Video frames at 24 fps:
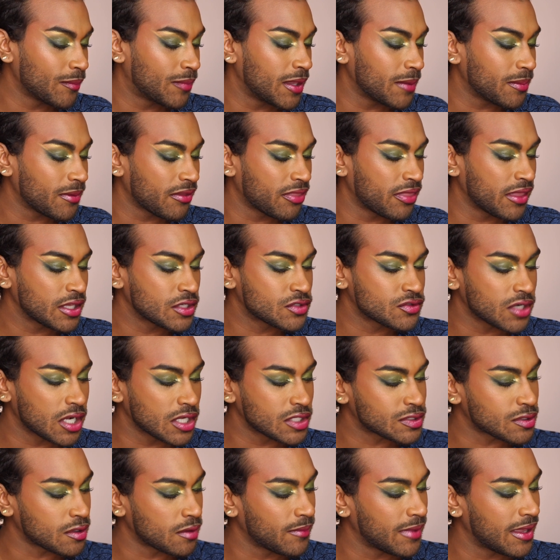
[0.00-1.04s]
people think
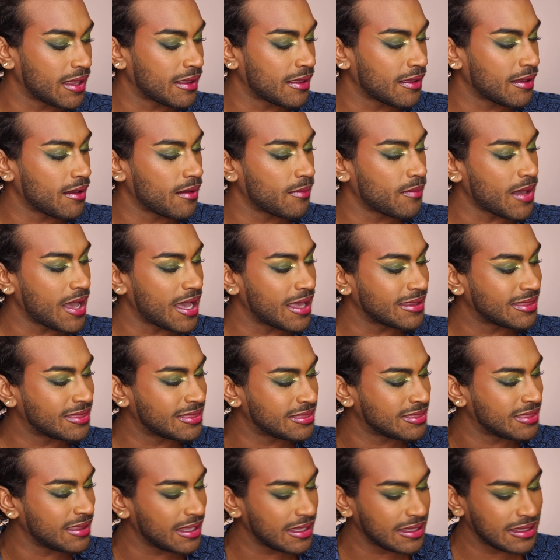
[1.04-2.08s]
drugstore makeup, I
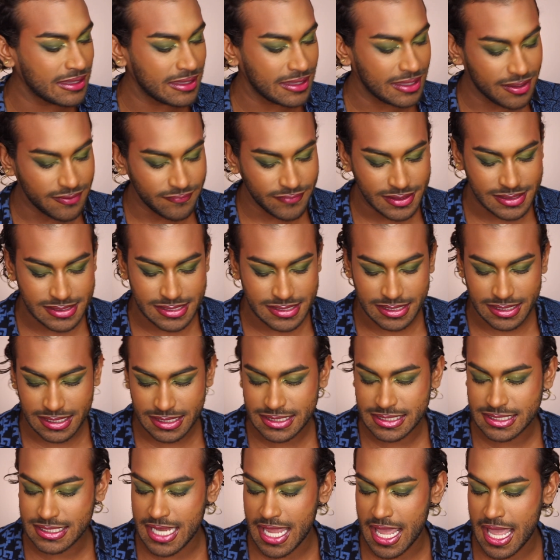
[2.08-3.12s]
think even to
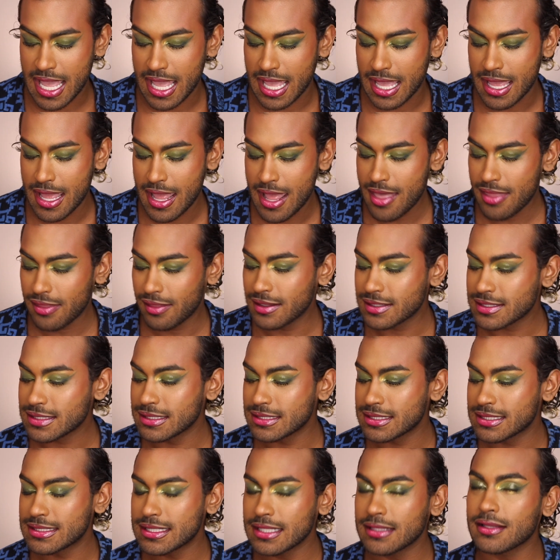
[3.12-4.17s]
this day,
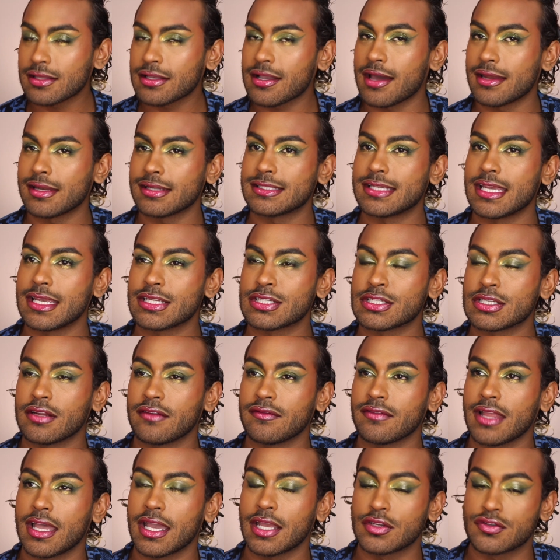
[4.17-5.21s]
there's still a connotation of
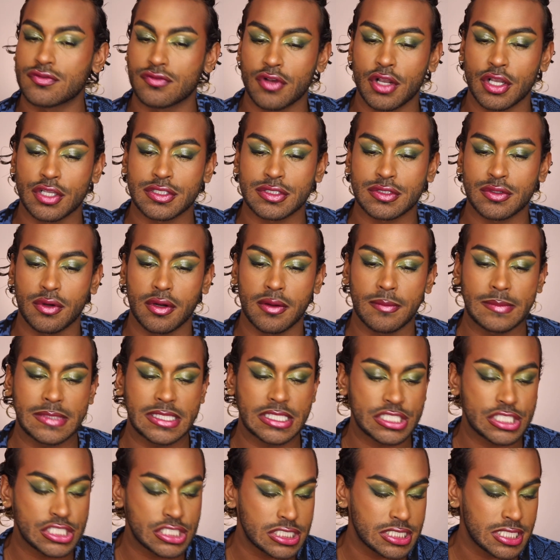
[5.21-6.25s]
like drugstore
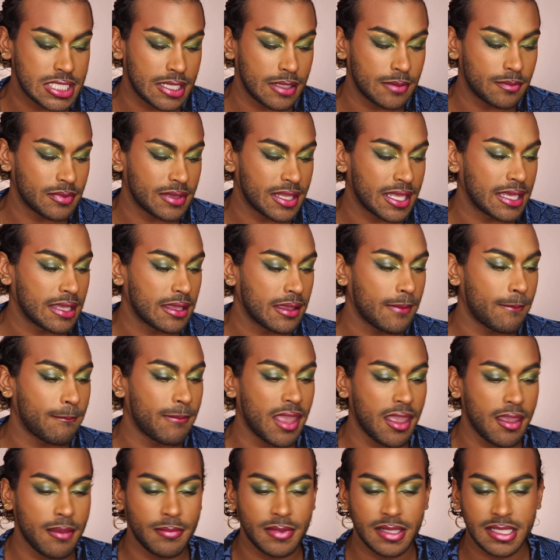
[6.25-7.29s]
means cheap, like
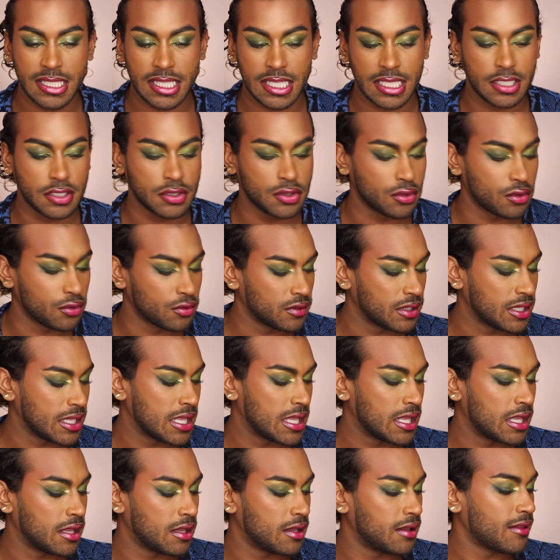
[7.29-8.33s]
Maybelline,
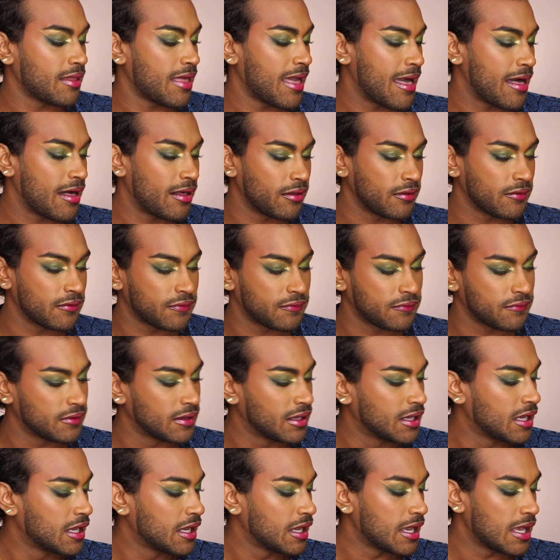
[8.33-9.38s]
L'Oreal, Elf,
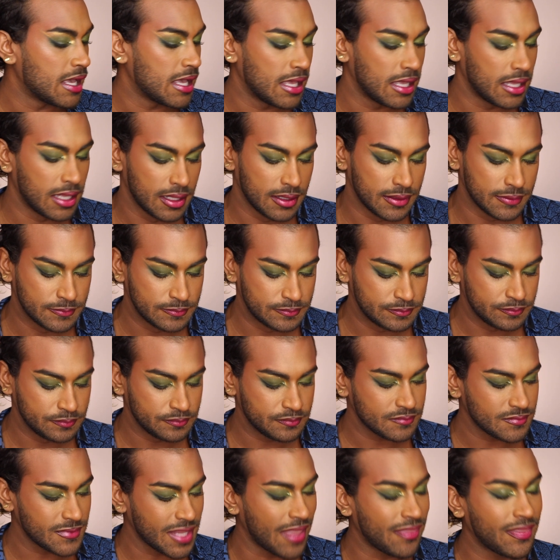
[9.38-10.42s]
and
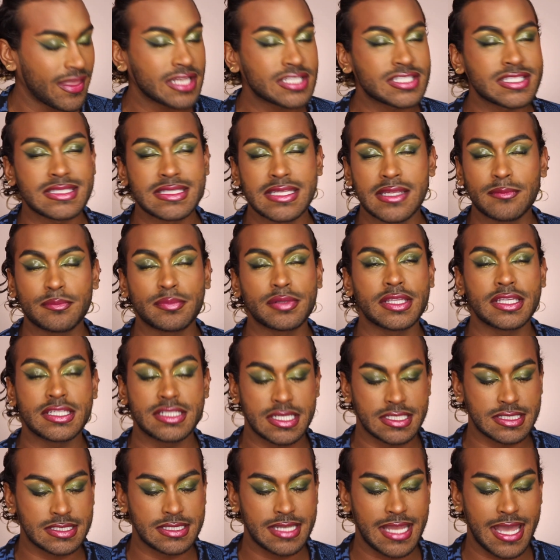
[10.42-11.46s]
that's simply
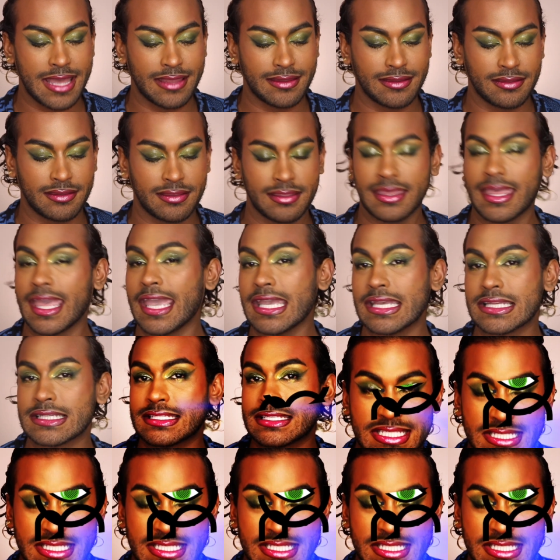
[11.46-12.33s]
just not the case.